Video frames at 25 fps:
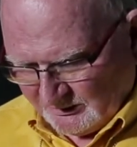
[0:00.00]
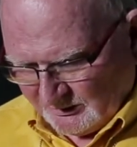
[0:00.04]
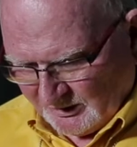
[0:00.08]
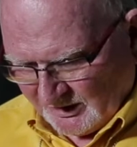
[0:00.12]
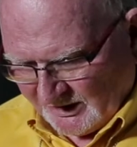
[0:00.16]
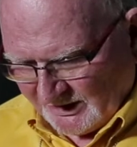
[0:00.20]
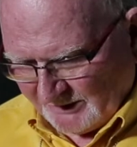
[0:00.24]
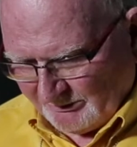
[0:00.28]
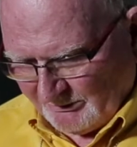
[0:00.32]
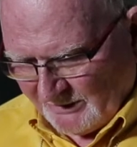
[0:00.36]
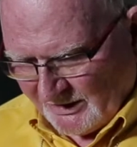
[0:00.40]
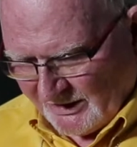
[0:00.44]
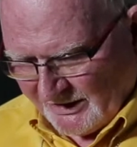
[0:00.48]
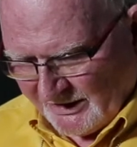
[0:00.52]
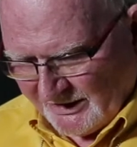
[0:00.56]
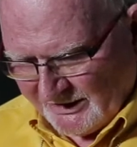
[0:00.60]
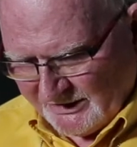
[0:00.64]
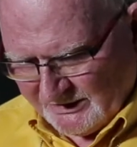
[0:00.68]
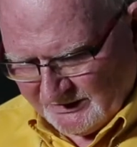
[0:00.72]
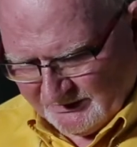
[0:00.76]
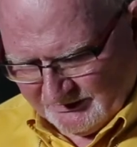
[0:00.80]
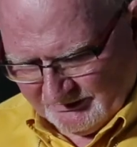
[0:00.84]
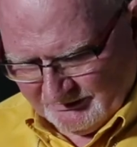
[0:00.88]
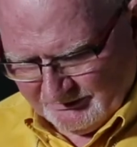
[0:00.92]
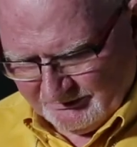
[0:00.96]
are married.
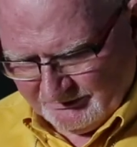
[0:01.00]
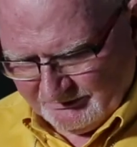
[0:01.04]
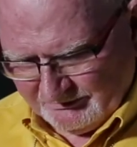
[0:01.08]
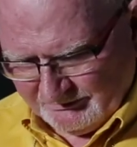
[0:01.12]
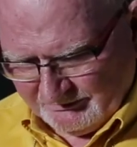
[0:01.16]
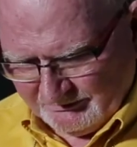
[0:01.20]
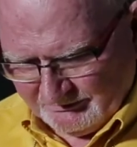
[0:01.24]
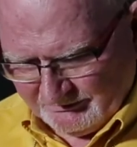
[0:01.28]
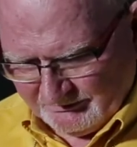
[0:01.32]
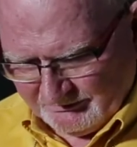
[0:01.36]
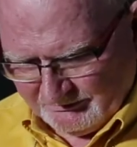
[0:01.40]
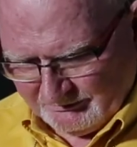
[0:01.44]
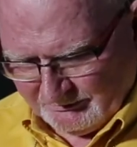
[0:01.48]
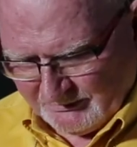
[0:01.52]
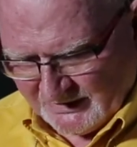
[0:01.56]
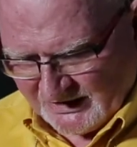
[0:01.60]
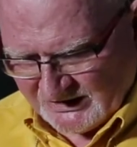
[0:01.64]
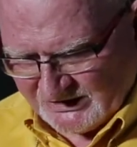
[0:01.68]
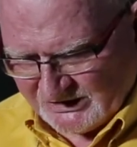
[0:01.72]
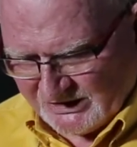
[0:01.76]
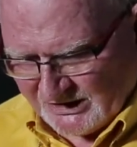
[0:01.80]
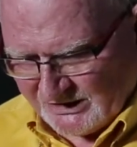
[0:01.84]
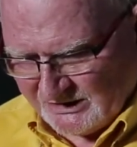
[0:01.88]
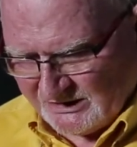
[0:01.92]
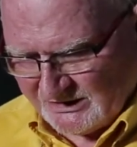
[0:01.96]
My
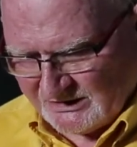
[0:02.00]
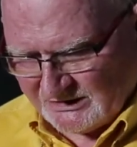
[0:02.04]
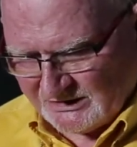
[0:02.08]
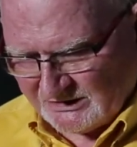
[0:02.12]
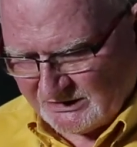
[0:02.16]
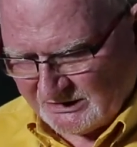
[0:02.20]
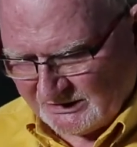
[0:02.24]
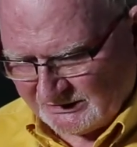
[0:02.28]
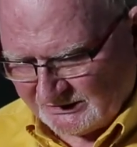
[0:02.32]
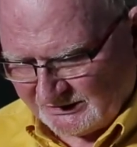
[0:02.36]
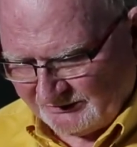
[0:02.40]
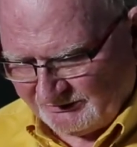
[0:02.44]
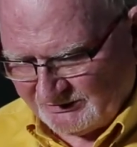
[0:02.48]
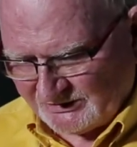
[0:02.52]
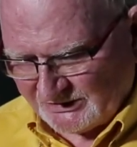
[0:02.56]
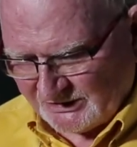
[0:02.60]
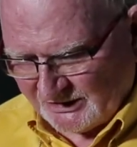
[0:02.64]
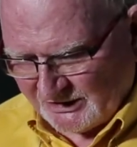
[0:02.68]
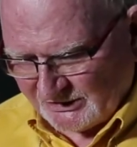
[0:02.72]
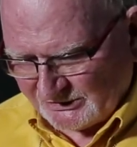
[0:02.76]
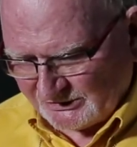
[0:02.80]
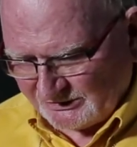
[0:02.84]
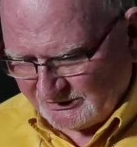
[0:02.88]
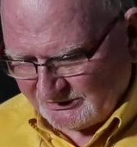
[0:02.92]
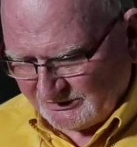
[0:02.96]
son is a detective
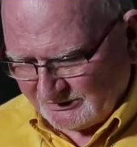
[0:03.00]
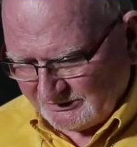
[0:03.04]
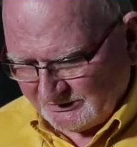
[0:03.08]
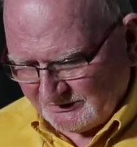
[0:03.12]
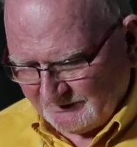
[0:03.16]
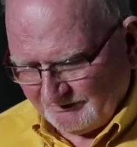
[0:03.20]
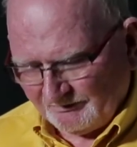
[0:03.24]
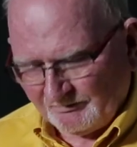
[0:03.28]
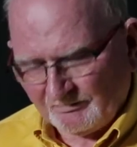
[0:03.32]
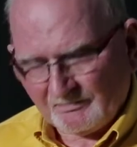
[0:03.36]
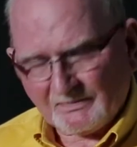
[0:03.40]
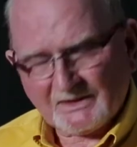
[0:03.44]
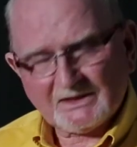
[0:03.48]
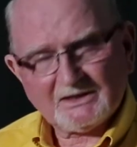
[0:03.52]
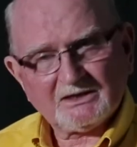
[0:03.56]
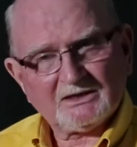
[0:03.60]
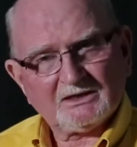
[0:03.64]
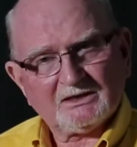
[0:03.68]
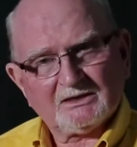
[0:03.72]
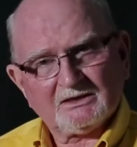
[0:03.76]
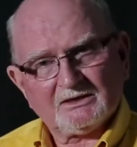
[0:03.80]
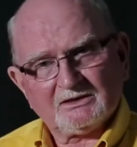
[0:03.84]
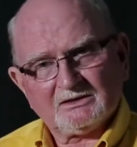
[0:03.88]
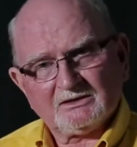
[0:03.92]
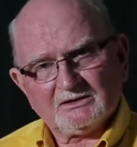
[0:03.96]
sergeant
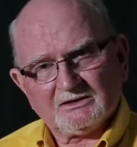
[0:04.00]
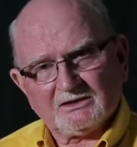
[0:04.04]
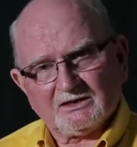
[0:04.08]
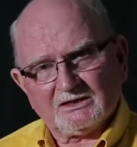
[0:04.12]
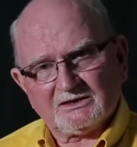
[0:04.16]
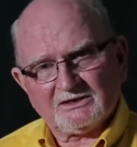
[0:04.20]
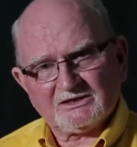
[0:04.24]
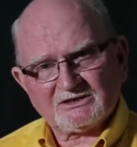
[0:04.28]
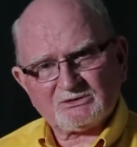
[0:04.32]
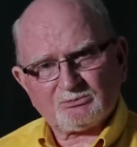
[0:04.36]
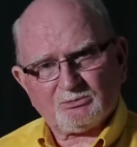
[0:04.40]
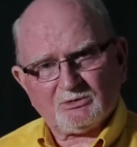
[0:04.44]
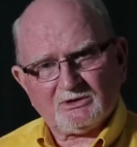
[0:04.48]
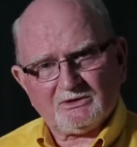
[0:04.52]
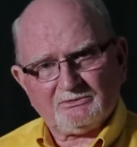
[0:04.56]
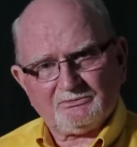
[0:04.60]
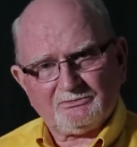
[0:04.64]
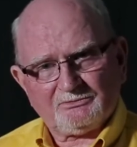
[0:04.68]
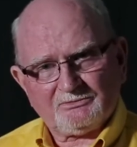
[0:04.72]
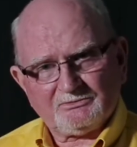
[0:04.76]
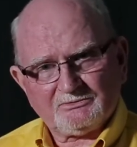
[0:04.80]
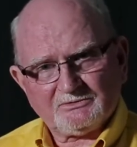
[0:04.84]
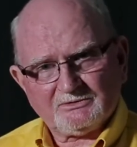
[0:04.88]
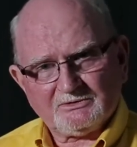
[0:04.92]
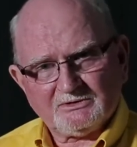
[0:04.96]
and his
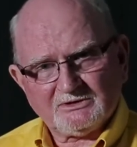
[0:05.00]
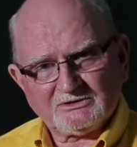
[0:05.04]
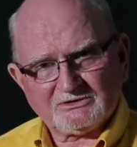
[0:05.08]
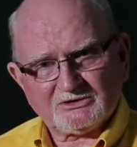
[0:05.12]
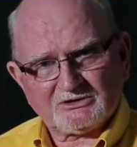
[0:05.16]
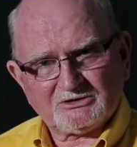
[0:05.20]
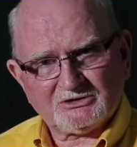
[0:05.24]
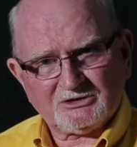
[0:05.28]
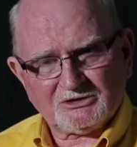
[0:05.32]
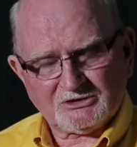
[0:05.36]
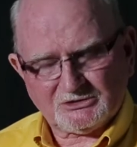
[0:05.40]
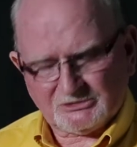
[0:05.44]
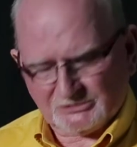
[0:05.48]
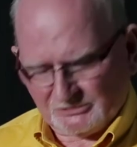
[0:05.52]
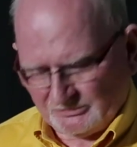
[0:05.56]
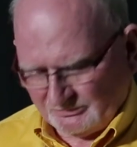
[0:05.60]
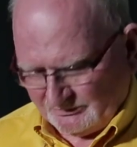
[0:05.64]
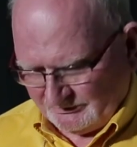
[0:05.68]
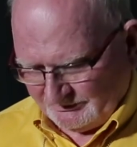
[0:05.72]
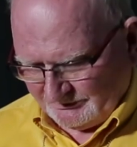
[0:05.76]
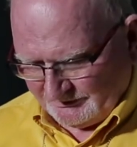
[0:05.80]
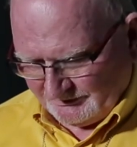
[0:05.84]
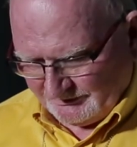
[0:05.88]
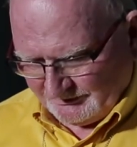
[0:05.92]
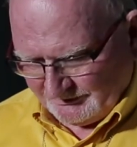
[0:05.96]
wife is a teacher.
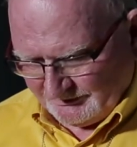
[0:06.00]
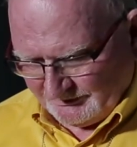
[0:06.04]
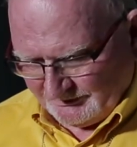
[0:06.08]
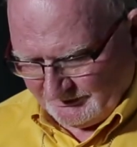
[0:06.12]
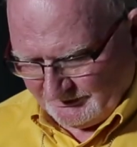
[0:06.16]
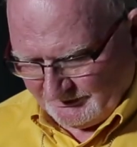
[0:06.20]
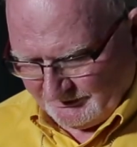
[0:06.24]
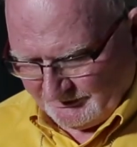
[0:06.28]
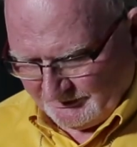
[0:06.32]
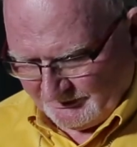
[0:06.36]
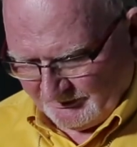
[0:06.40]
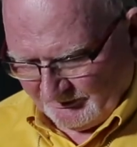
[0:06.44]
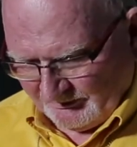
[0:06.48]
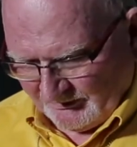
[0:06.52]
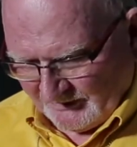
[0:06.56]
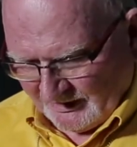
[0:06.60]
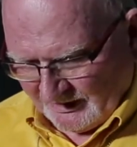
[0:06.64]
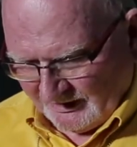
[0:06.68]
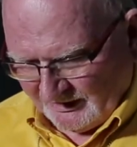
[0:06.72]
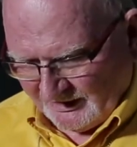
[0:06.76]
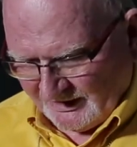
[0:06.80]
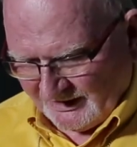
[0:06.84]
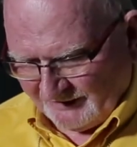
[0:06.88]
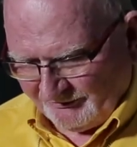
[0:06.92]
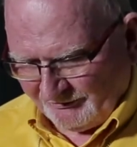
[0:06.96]

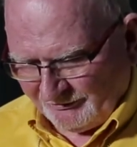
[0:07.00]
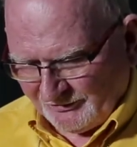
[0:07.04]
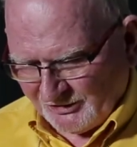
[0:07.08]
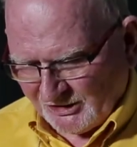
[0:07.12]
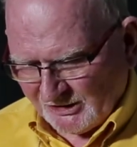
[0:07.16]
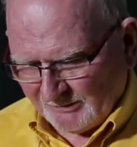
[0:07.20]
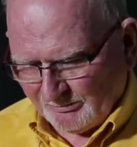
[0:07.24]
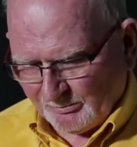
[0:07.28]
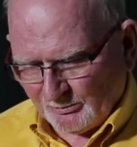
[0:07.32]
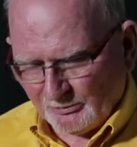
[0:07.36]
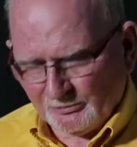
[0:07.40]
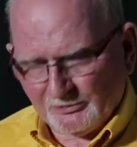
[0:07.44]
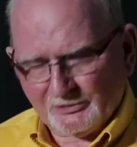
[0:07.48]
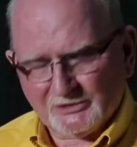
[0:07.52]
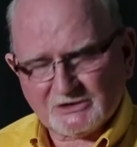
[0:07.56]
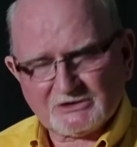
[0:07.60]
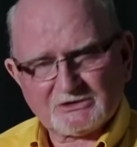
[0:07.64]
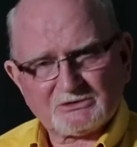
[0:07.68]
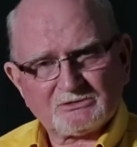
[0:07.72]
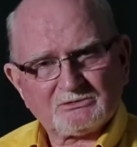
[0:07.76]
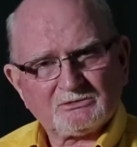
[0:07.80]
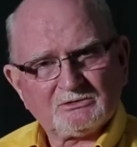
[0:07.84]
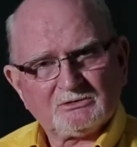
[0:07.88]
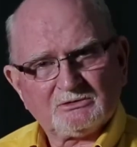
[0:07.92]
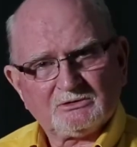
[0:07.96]
They have 3
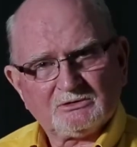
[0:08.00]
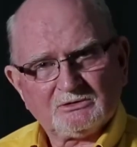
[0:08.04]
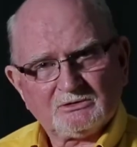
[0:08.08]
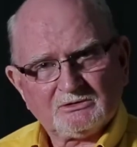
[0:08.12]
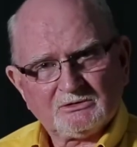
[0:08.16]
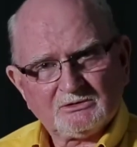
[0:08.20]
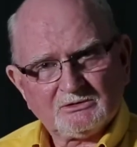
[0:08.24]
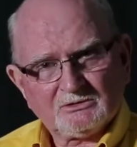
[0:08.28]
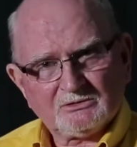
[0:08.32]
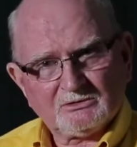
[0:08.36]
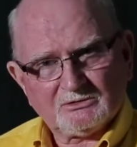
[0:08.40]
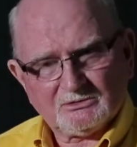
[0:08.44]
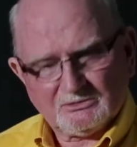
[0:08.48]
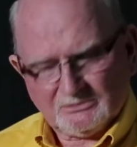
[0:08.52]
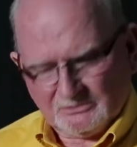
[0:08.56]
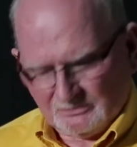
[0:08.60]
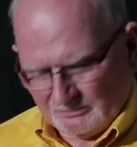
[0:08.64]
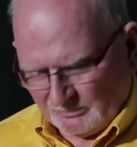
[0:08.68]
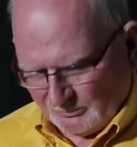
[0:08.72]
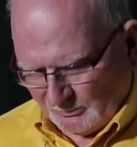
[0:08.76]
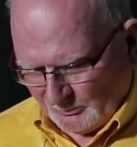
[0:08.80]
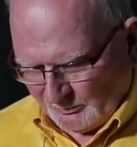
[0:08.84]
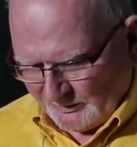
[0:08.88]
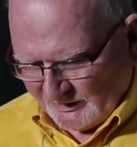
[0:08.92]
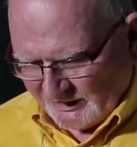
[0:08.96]
boys
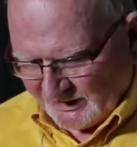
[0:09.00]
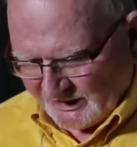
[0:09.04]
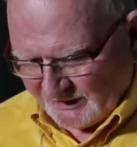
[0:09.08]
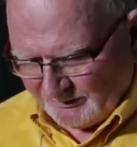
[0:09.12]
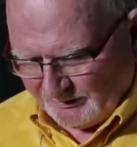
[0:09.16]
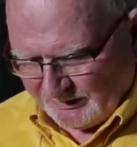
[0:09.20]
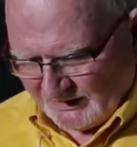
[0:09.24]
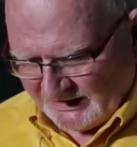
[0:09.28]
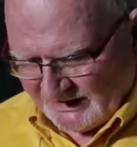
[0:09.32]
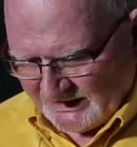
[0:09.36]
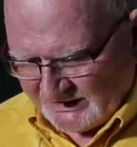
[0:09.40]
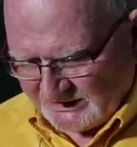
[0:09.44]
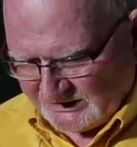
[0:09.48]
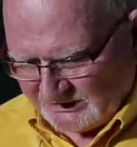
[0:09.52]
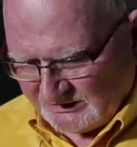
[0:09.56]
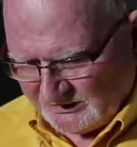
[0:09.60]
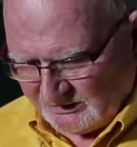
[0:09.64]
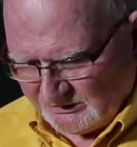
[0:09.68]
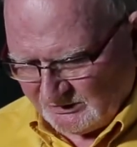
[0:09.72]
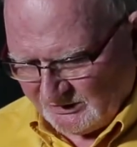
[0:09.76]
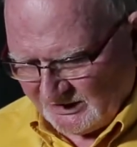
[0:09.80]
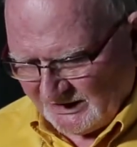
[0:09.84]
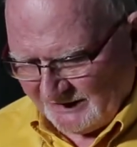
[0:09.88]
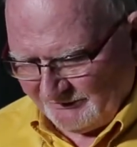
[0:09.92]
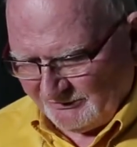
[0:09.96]
who we are blessed
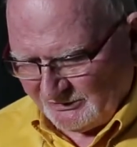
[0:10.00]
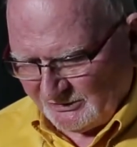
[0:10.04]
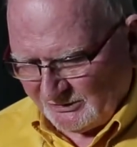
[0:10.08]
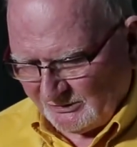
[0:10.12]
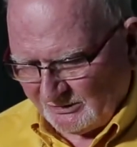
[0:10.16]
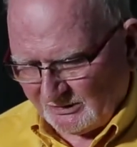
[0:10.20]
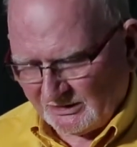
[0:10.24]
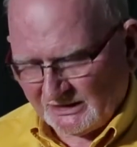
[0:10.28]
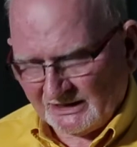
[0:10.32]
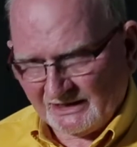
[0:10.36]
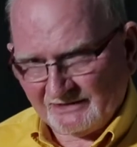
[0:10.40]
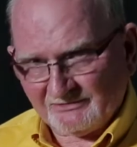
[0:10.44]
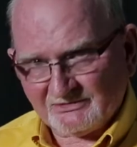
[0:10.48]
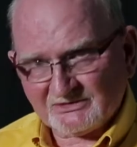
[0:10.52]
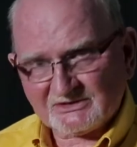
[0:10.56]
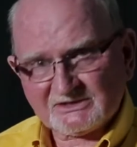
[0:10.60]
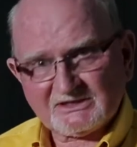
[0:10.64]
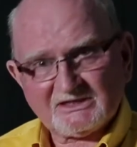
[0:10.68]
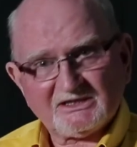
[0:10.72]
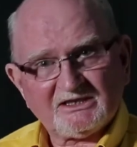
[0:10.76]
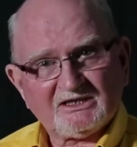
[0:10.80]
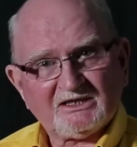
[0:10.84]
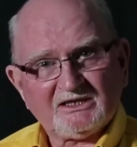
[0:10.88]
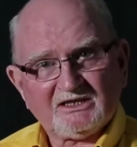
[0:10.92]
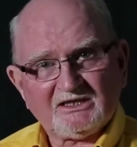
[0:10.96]
to have in our lives
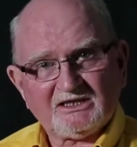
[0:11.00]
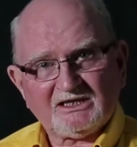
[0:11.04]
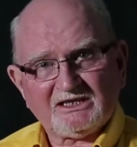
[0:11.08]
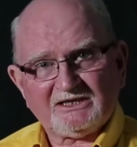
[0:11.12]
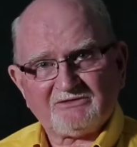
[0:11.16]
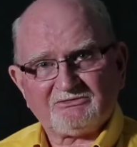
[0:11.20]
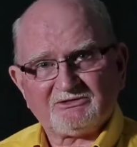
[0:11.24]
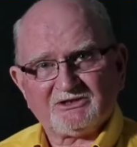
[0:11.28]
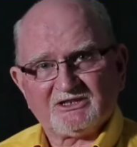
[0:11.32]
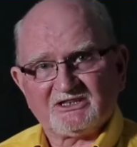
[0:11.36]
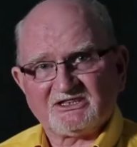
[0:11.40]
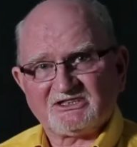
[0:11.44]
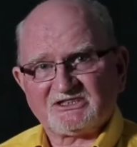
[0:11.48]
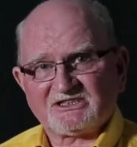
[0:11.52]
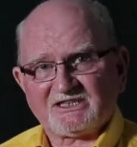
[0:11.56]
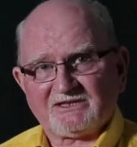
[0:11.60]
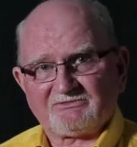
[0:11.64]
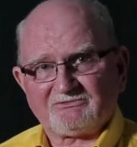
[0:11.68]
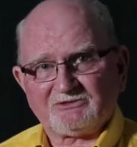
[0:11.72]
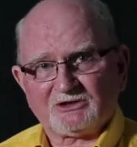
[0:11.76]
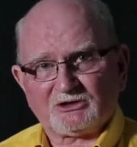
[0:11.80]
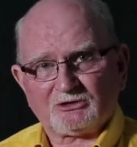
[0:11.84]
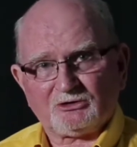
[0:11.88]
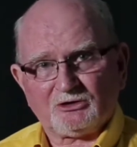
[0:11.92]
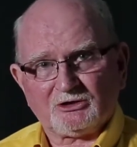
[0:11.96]
even at
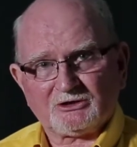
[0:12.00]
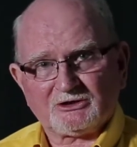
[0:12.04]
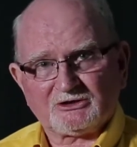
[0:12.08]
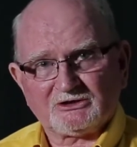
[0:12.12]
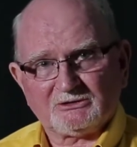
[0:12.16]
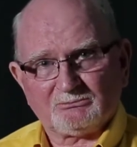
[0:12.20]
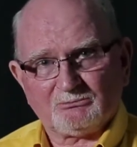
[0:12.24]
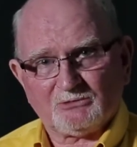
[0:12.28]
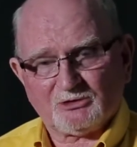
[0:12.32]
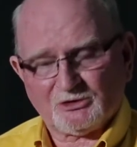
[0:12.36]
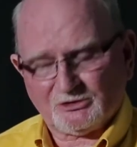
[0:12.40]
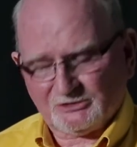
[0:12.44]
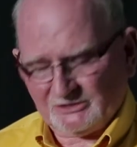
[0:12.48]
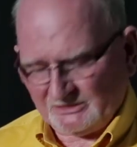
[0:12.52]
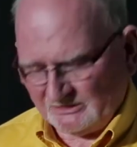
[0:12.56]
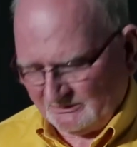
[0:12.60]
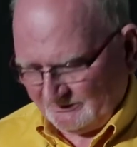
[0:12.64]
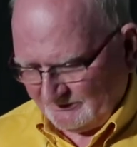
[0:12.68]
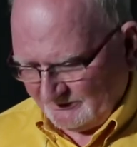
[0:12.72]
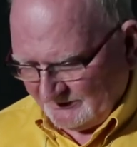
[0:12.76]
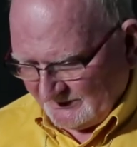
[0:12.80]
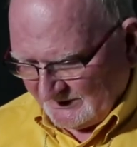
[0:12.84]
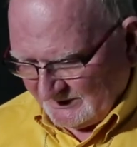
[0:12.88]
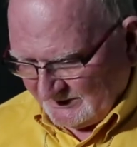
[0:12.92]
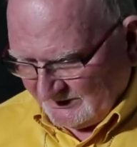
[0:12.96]
7 o'clock in the morning,